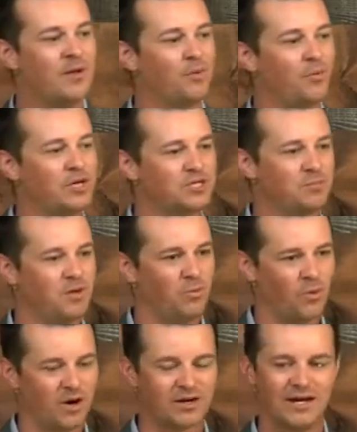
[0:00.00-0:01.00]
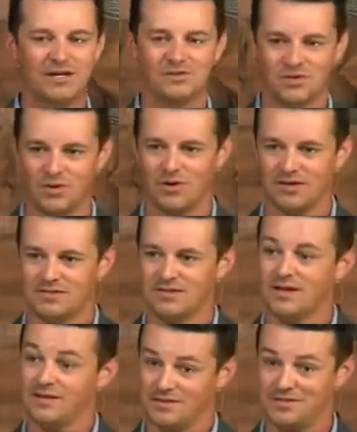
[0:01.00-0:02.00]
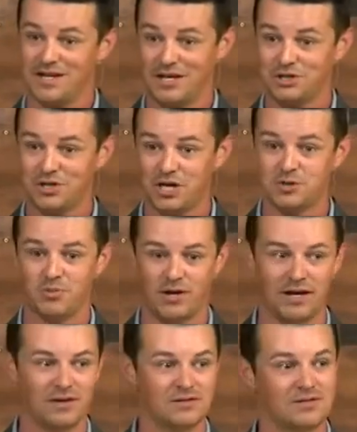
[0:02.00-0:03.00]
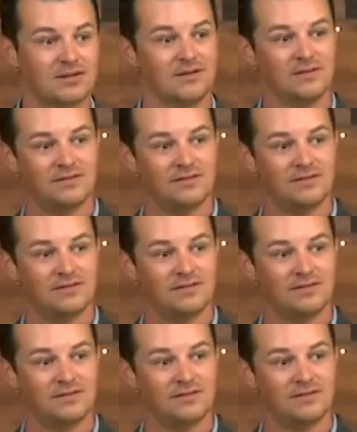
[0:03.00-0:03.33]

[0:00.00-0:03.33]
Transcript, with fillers: but we should be working towards sending church planters